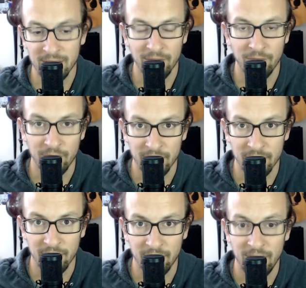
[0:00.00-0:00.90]
San
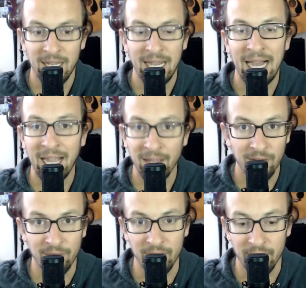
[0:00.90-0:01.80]
Francisco. I
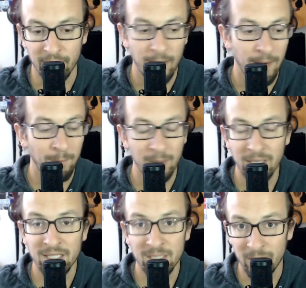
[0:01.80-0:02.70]
love it here, but
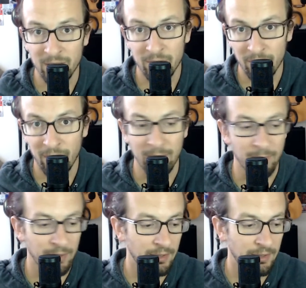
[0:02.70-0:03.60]
it's expensive as crap.
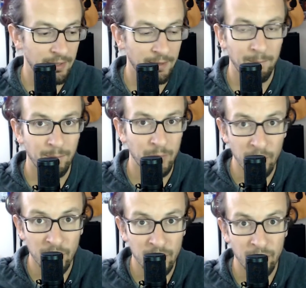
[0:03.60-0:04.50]
You
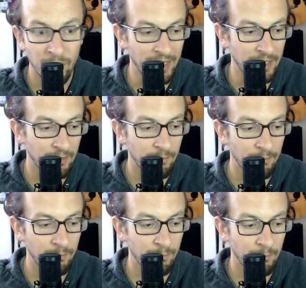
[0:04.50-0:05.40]
can control that.
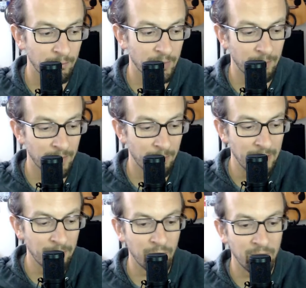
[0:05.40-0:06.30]
The
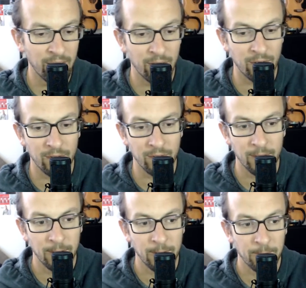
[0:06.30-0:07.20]
people that are
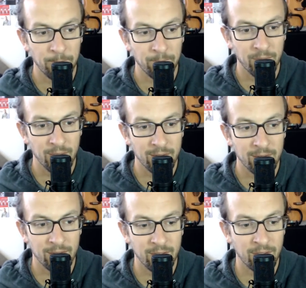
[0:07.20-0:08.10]

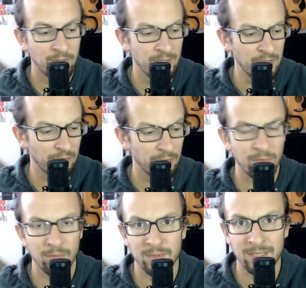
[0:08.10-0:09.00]
in their
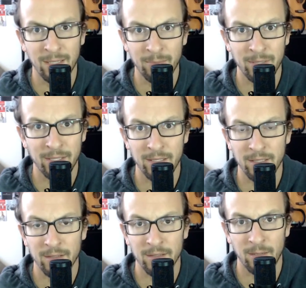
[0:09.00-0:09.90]
little dumpy
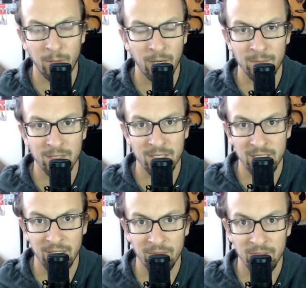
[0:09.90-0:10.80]
apartments in
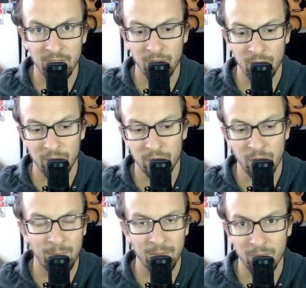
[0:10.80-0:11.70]
San Francisco
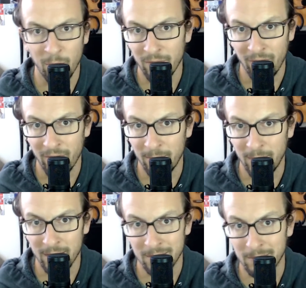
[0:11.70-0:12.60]
dropping
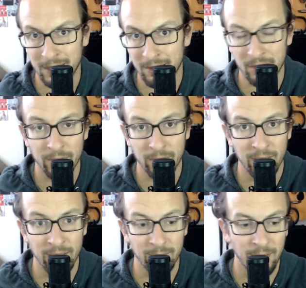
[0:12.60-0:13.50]
$2,500 a month or
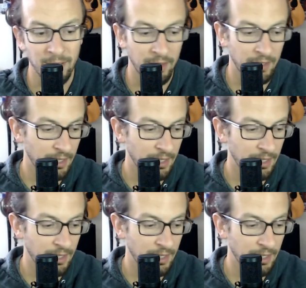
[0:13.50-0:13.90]
$3,000 a month,